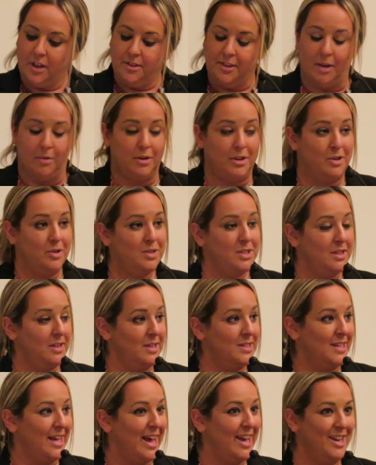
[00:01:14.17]
They were using
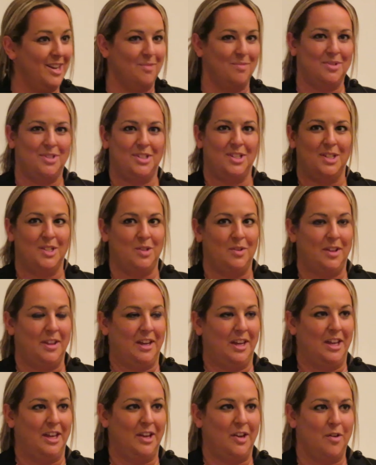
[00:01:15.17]
these items just so they
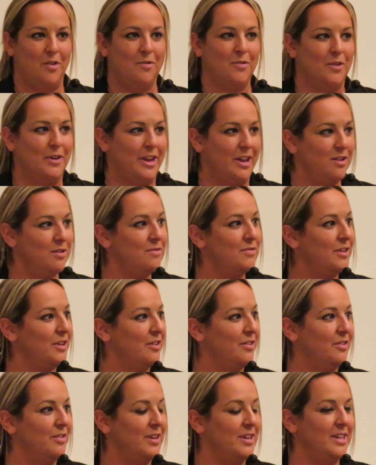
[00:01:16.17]
can go for an
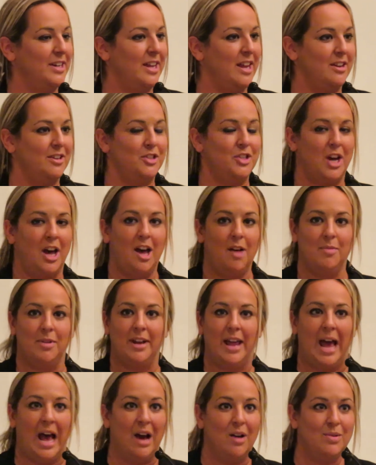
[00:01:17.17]
interview and get a job
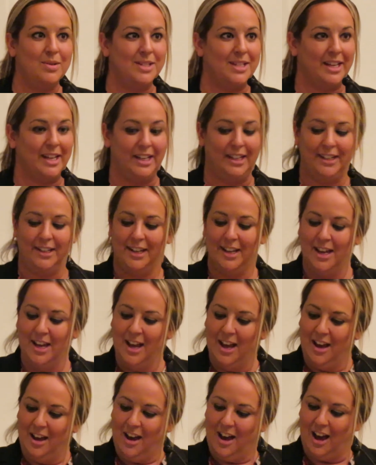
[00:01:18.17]
in housing.
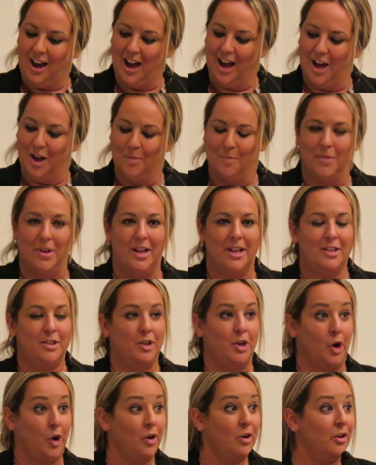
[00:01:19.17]

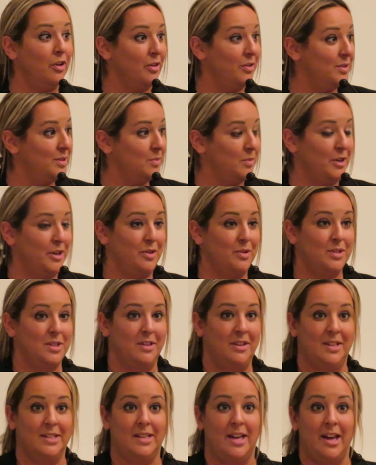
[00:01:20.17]
Girls were
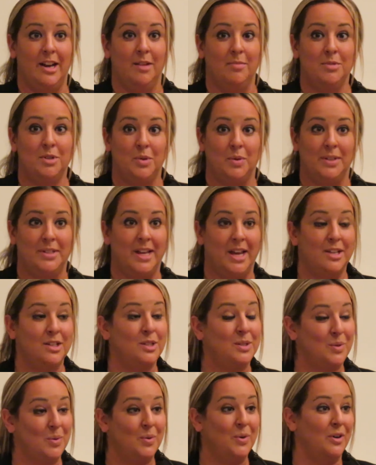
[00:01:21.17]
using these items to attend
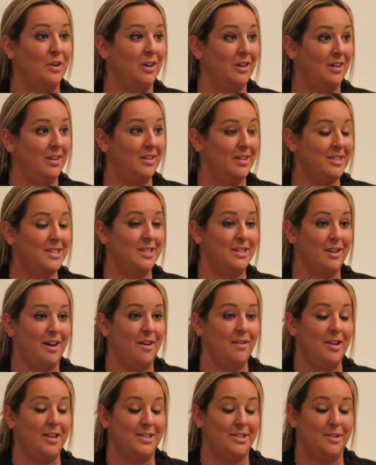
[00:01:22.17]
school.
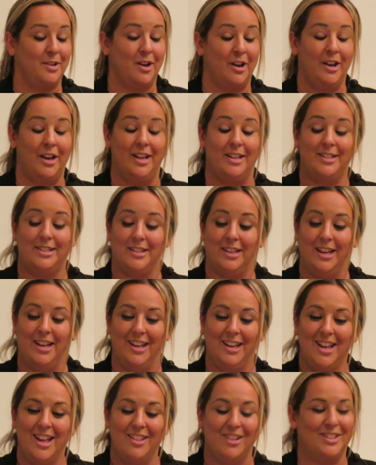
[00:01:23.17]

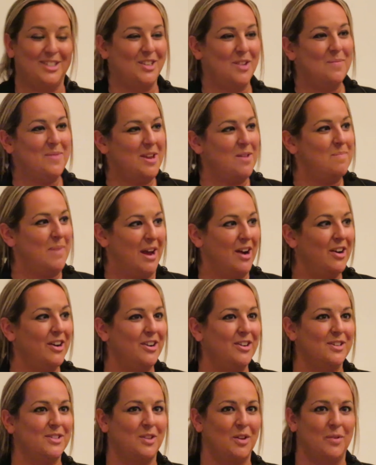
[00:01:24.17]
There's so many
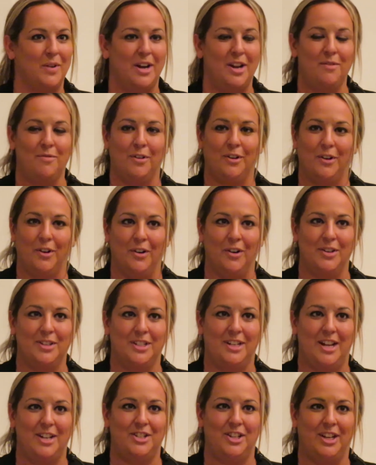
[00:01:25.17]
barriers already for girls
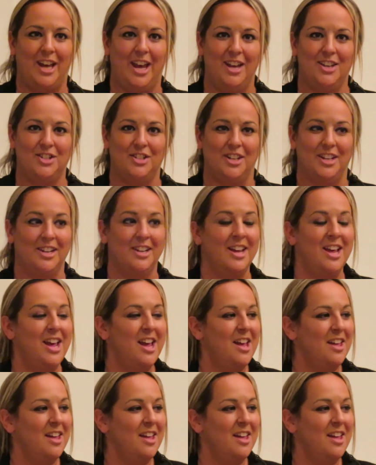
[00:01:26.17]
in education.